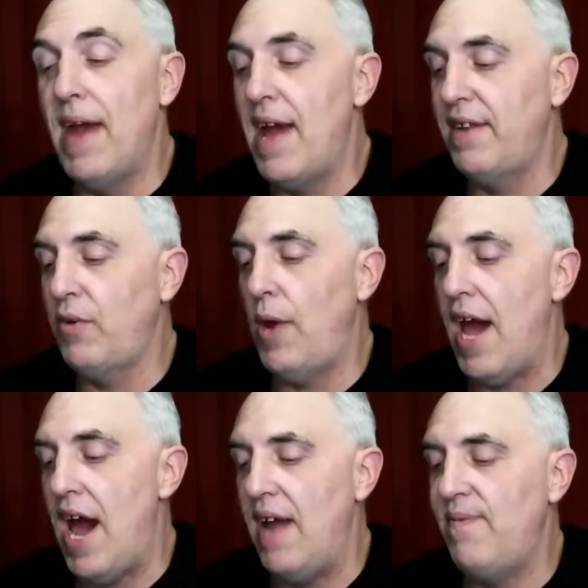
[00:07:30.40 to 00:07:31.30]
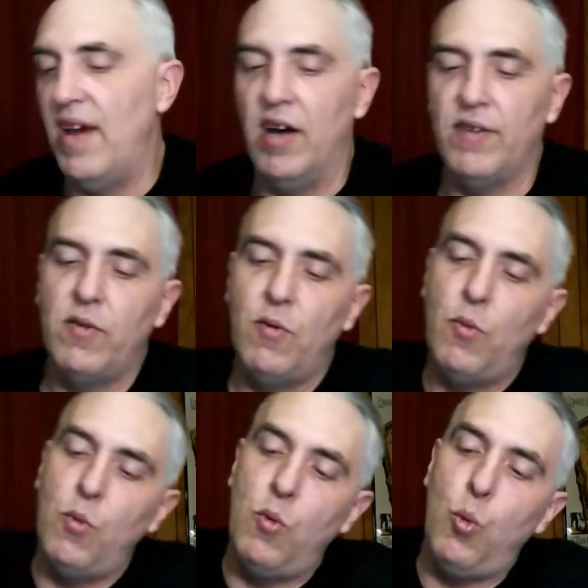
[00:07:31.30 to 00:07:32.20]
That is the way I felt
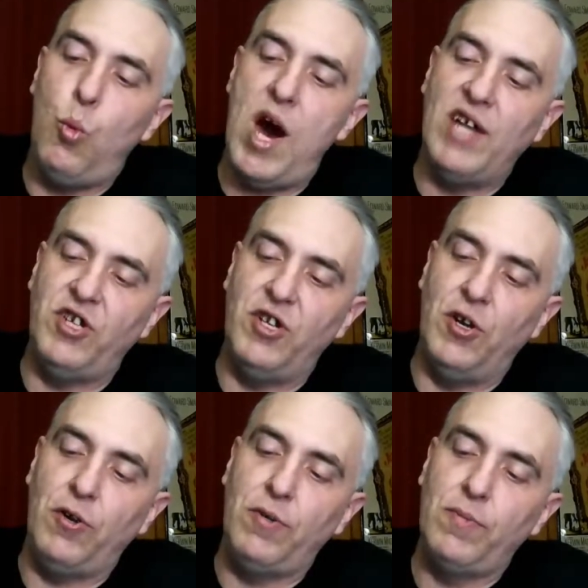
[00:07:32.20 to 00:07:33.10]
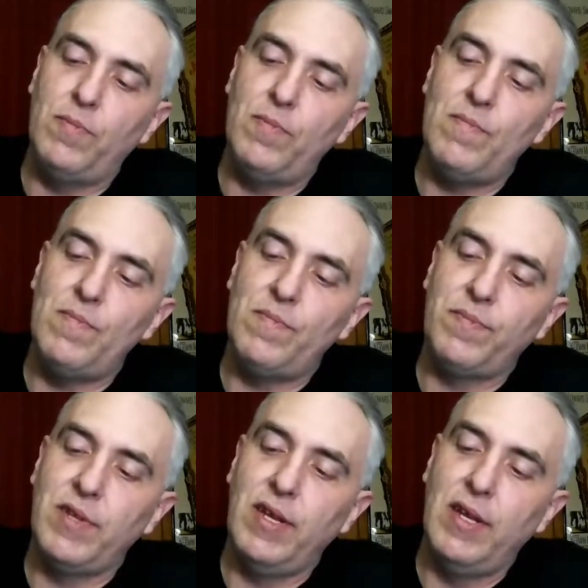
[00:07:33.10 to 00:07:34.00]
watching
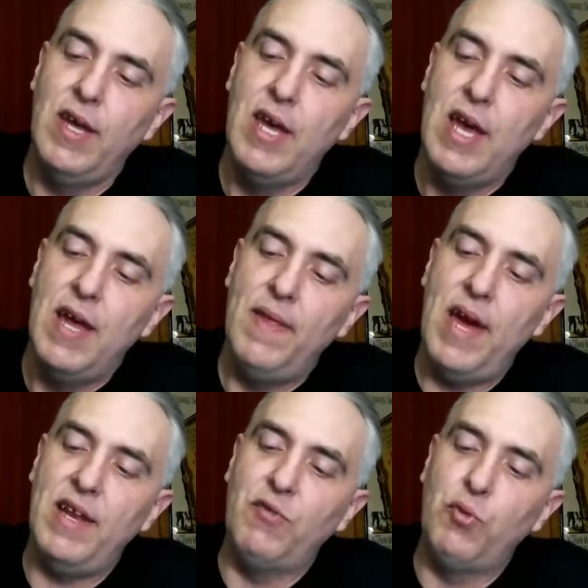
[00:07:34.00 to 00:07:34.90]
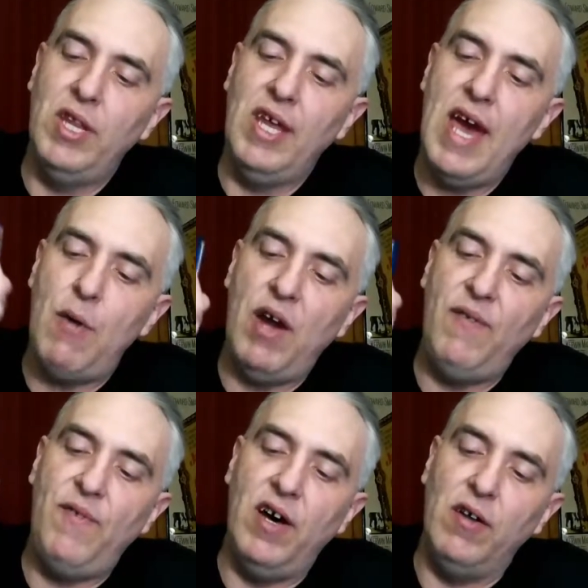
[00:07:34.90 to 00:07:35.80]
her. That is really how I
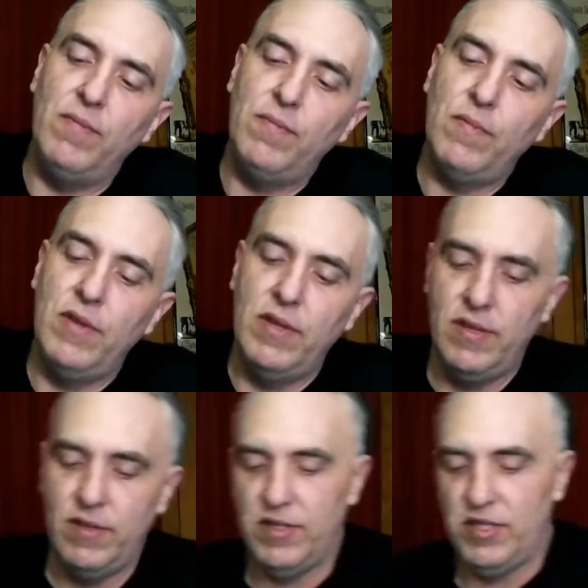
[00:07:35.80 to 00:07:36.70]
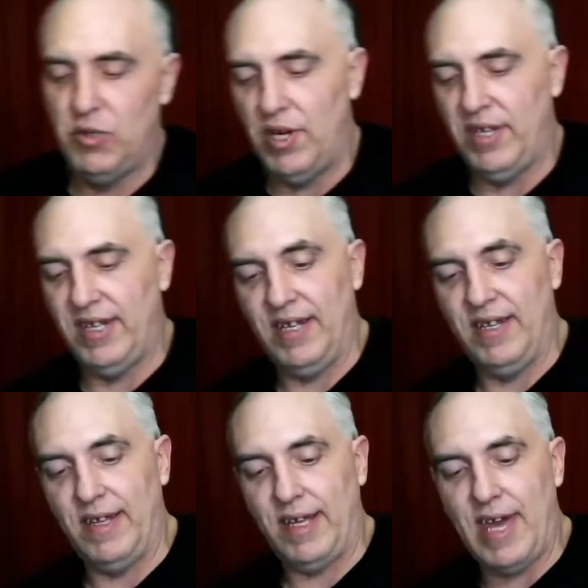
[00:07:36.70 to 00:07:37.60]
felt. She wasn't in
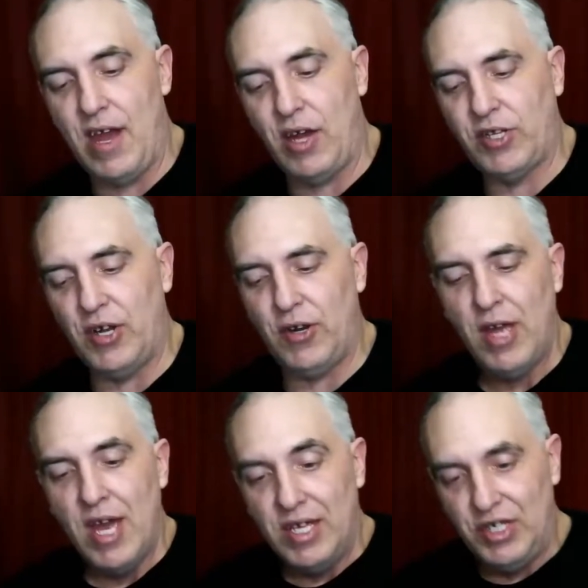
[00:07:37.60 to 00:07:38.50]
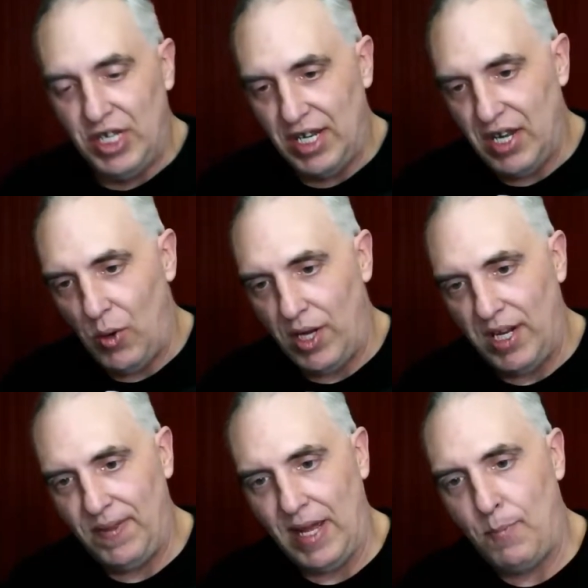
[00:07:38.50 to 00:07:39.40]
the character. She didn't know
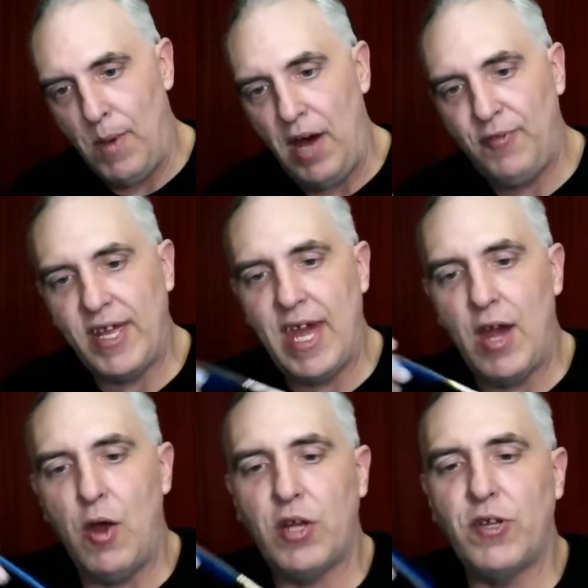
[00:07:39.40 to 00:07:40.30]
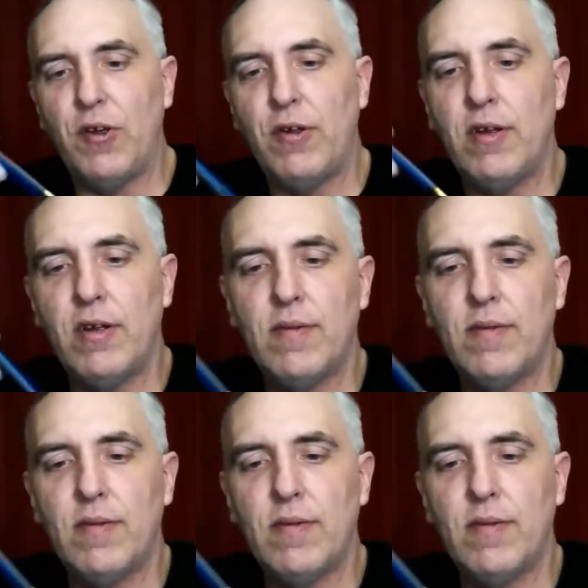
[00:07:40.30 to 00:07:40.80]
anything about the character.